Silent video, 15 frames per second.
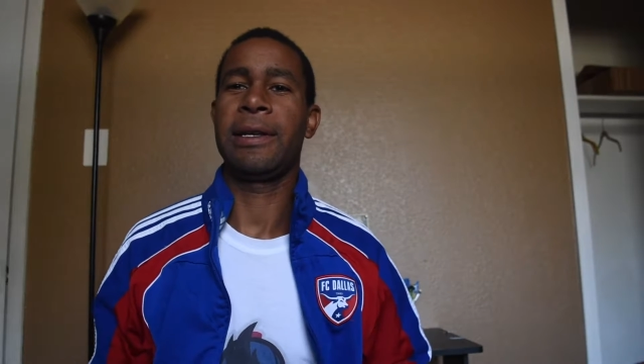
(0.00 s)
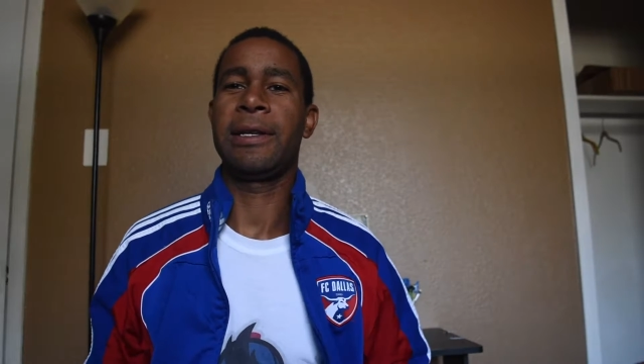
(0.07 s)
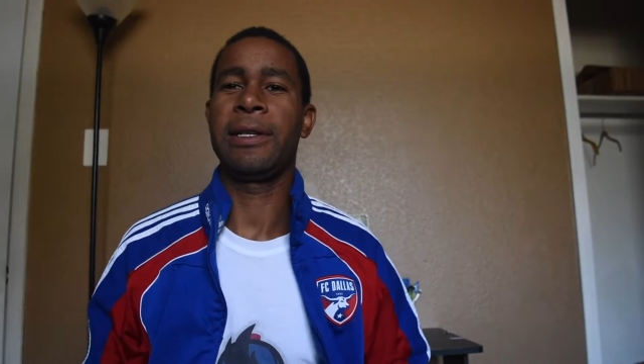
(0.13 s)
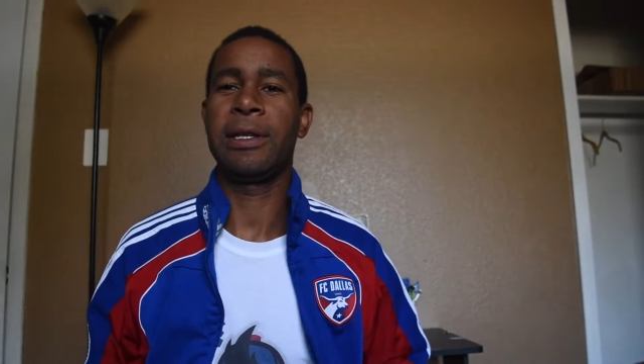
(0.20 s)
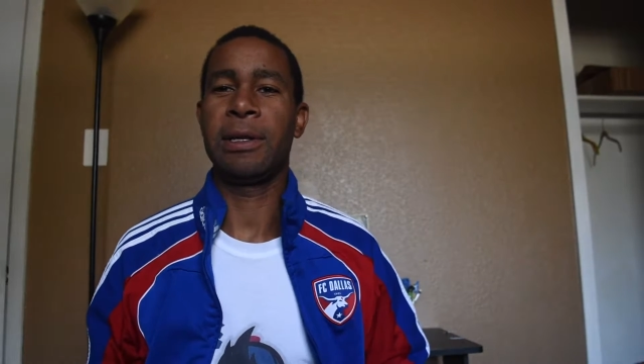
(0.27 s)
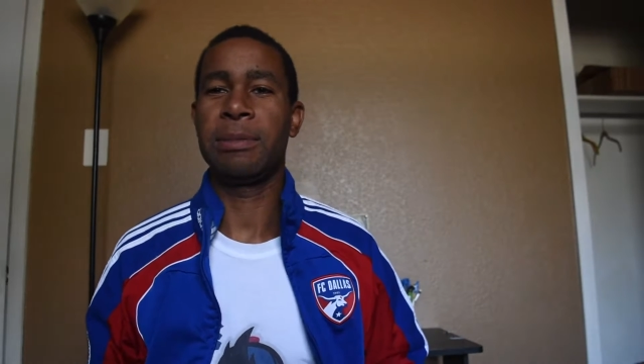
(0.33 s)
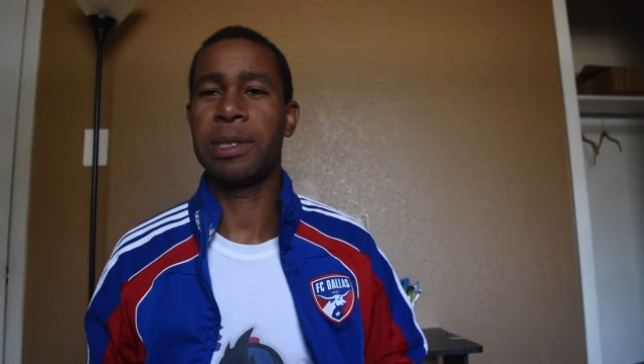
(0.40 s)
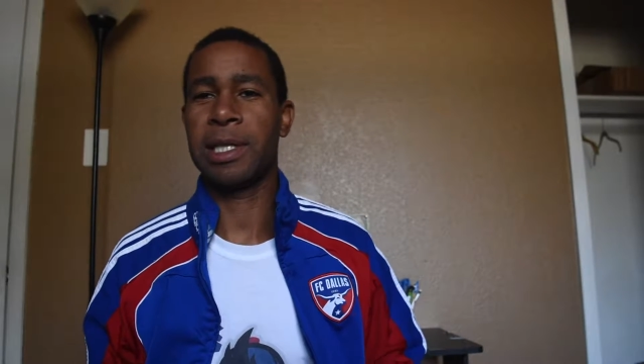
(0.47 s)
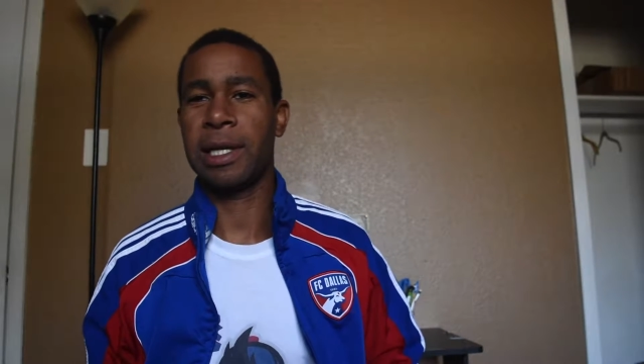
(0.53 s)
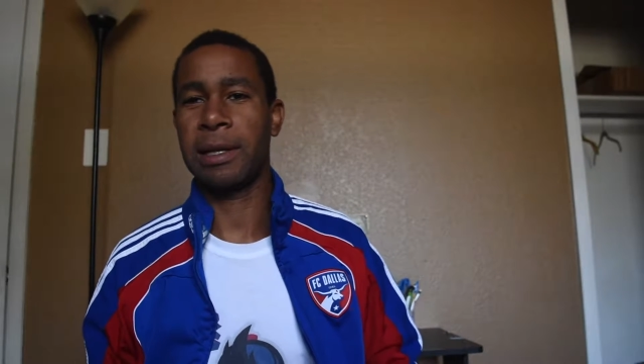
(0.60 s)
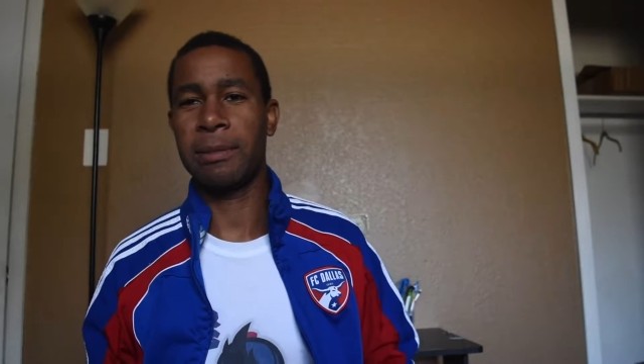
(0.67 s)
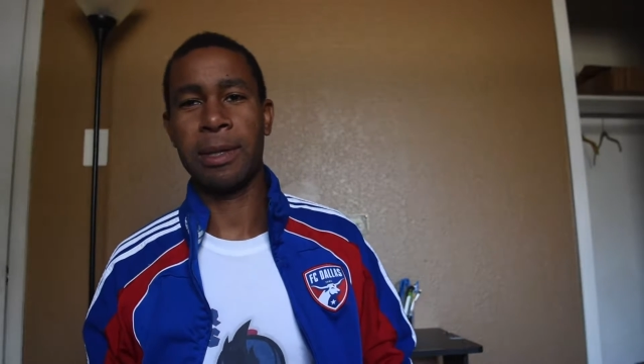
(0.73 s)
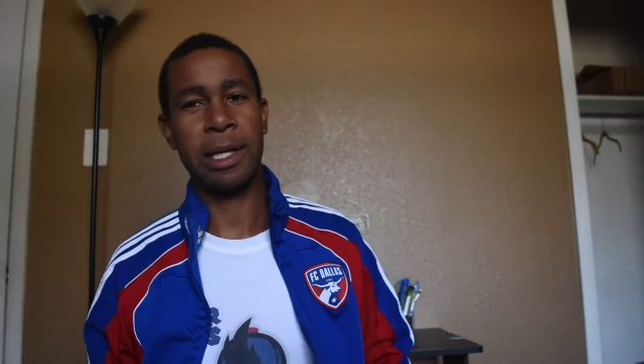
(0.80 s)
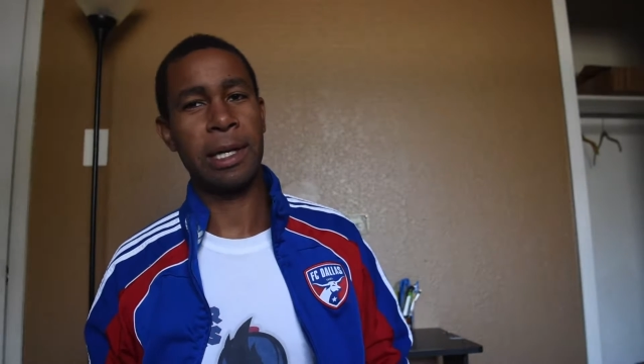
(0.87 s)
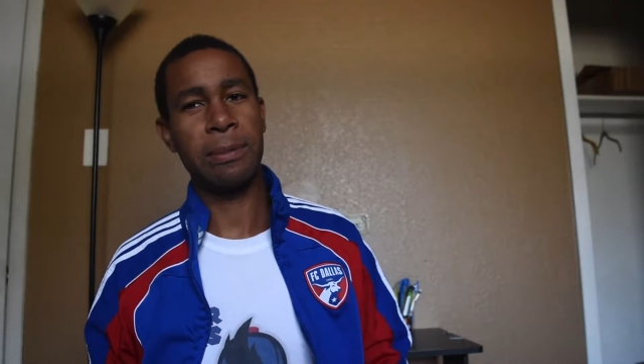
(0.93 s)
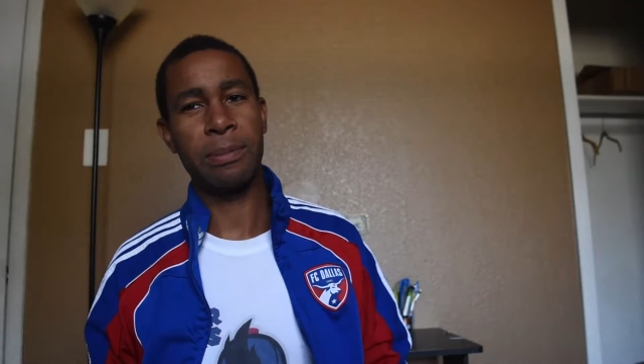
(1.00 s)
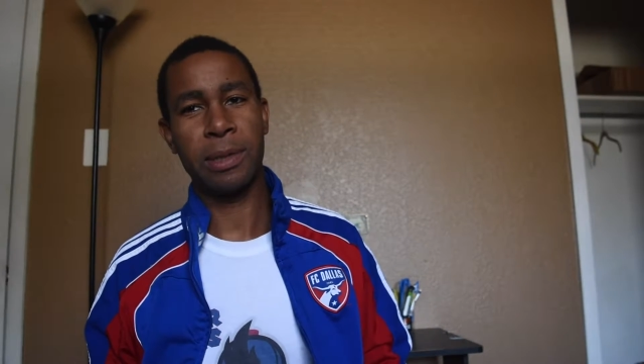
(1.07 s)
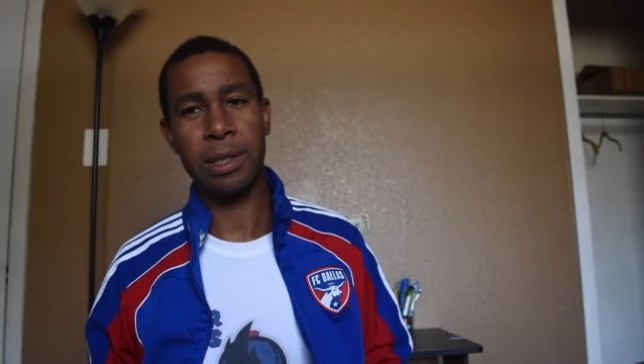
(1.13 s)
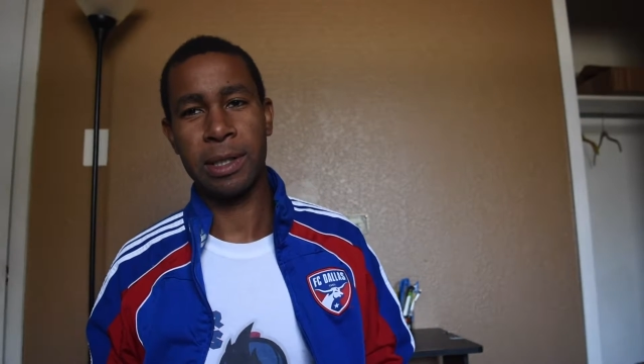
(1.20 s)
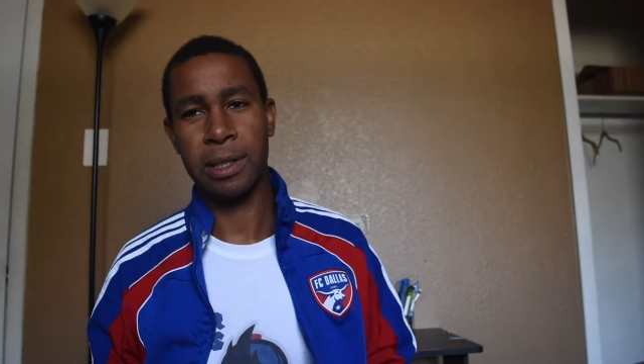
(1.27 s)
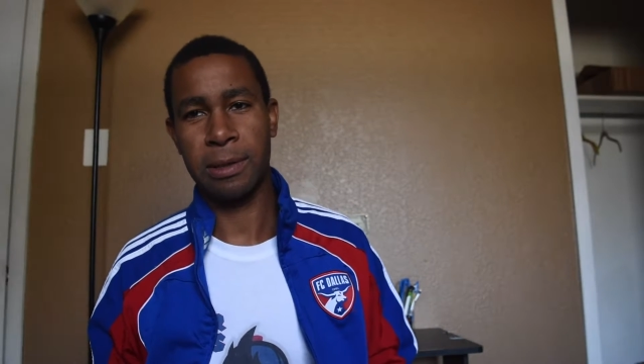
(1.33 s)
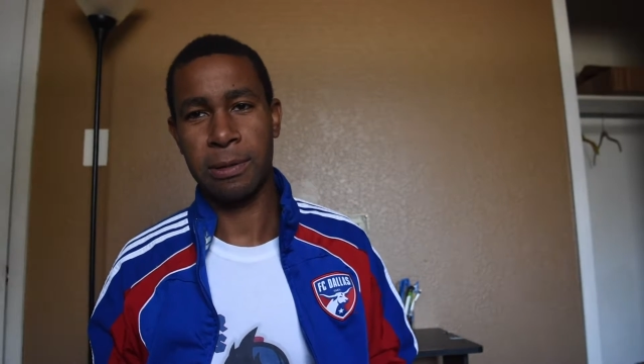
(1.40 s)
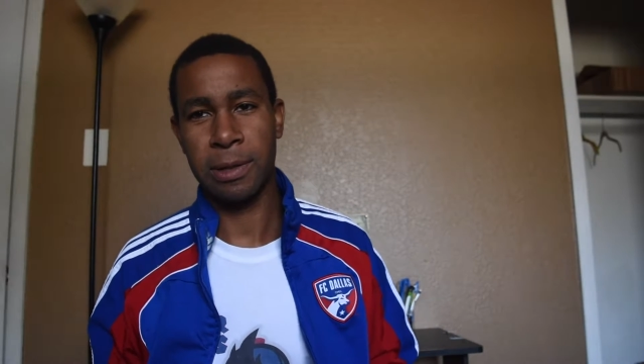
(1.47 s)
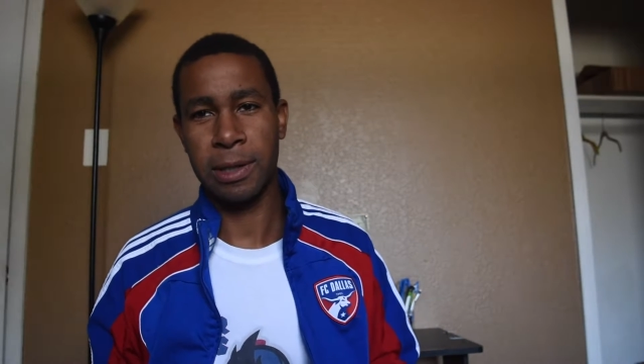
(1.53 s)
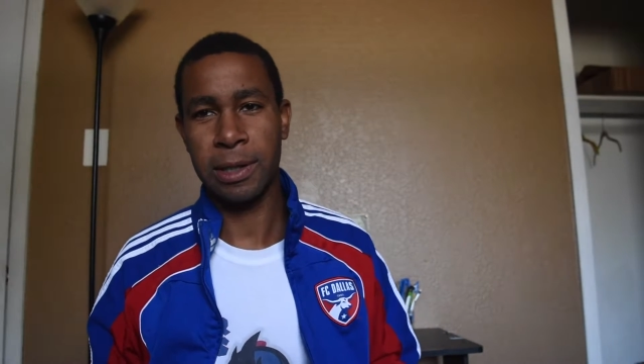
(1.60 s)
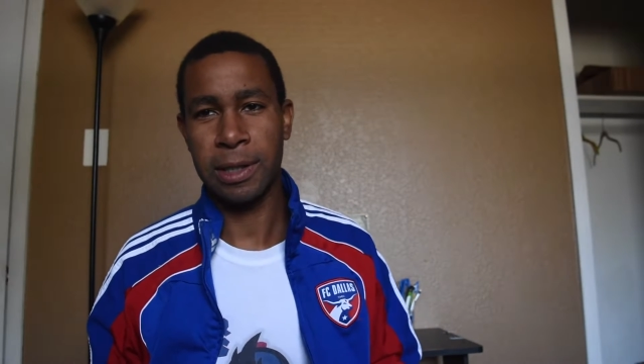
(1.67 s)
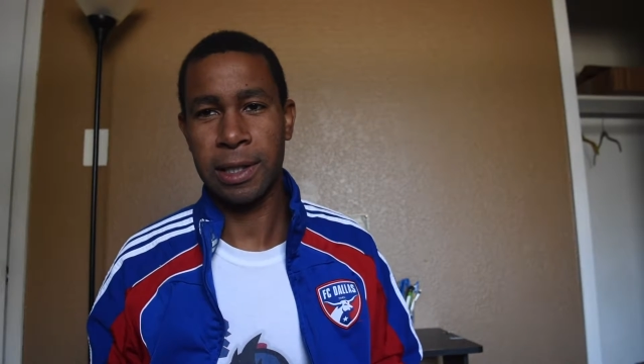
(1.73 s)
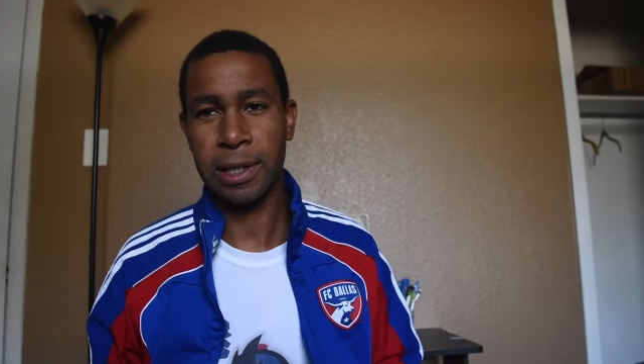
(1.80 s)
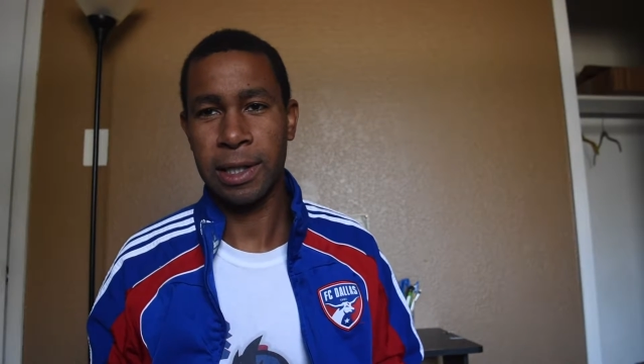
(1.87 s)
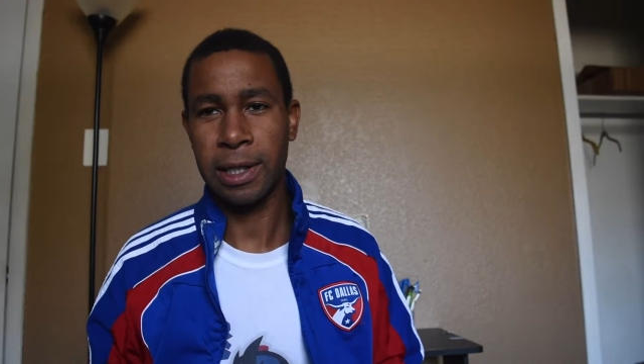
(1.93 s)
you know what I'm saying? I'm gonna keep putting in the
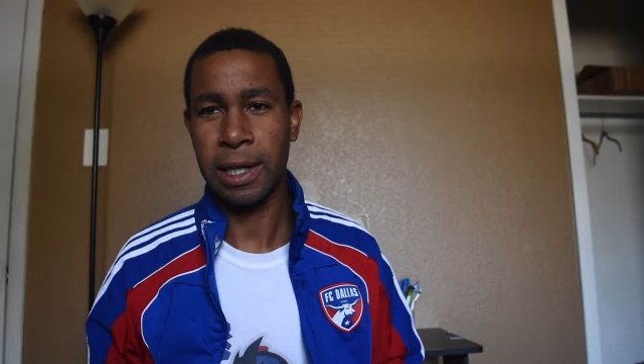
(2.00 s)
work.